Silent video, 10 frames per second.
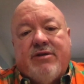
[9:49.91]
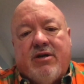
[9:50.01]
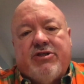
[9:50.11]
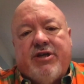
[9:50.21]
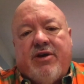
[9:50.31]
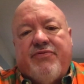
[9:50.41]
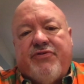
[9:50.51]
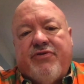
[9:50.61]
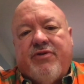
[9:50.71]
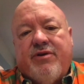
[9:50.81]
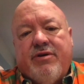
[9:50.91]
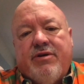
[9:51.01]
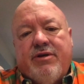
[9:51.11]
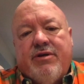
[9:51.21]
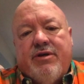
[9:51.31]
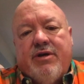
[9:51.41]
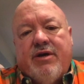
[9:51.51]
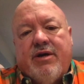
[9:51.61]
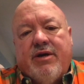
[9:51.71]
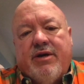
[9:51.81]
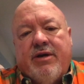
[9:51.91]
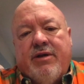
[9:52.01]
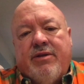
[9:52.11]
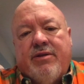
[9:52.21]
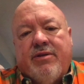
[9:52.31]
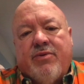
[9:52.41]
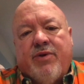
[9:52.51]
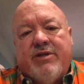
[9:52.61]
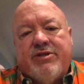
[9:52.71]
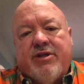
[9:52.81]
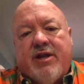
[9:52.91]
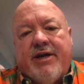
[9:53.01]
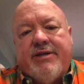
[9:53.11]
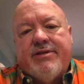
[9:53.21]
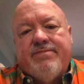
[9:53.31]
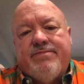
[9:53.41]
ourselves in the ways of the light.